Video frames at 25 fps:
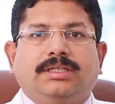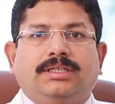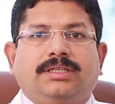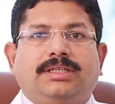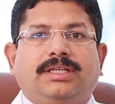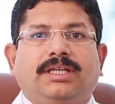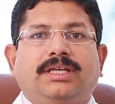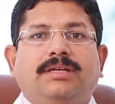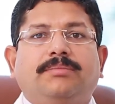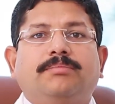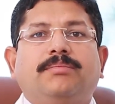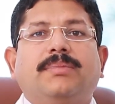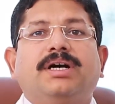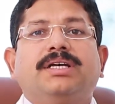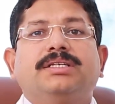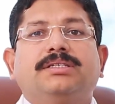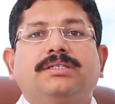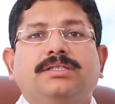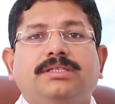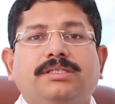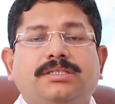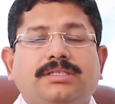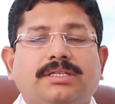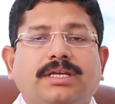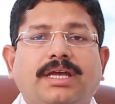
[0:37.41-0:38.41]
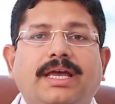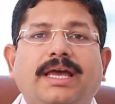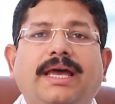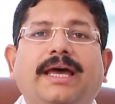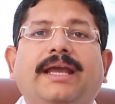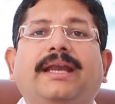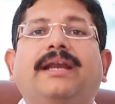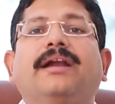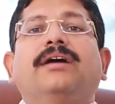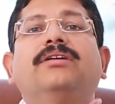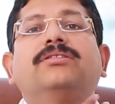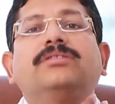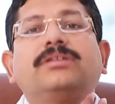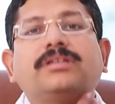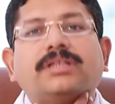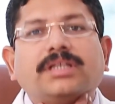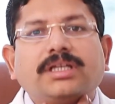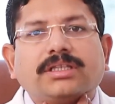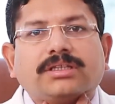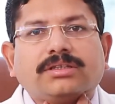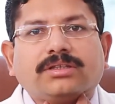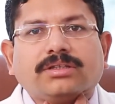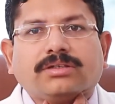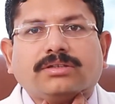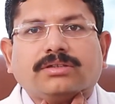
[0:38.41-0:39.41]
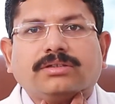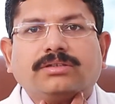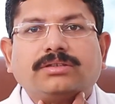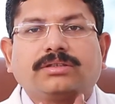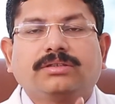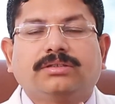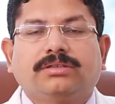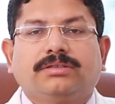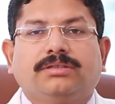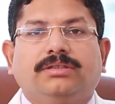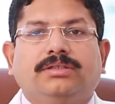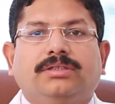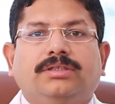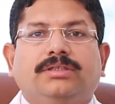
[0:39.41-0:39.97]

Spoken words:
their muscles around the throat